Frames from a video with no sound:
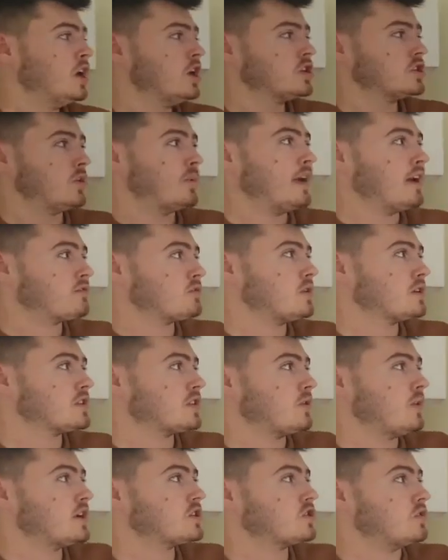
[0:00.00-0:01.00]
So we have to ask
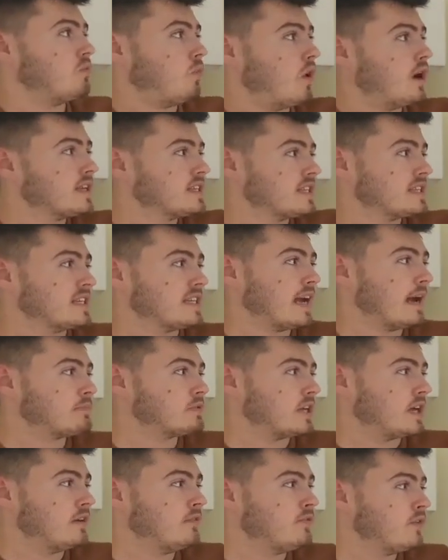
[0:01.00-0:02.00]
the question, why is this
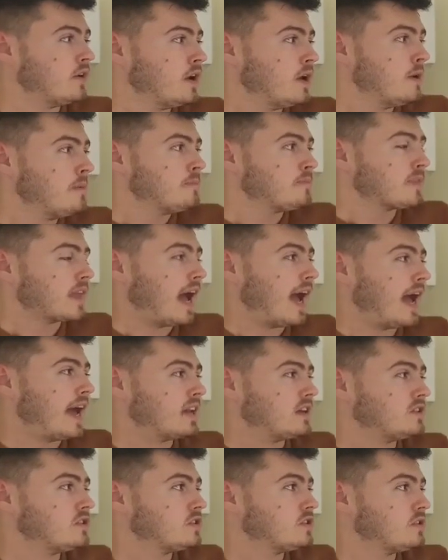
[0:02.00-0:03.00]
adaptive?
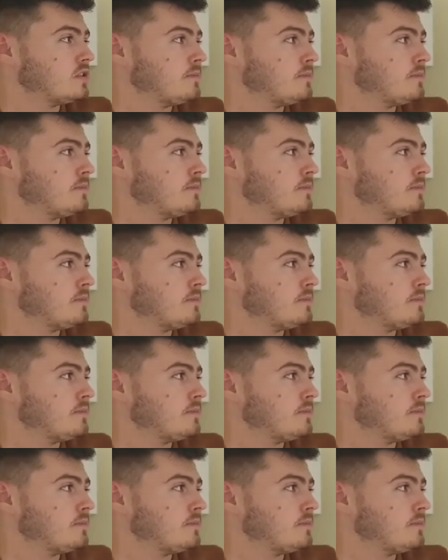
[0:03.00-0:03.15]
And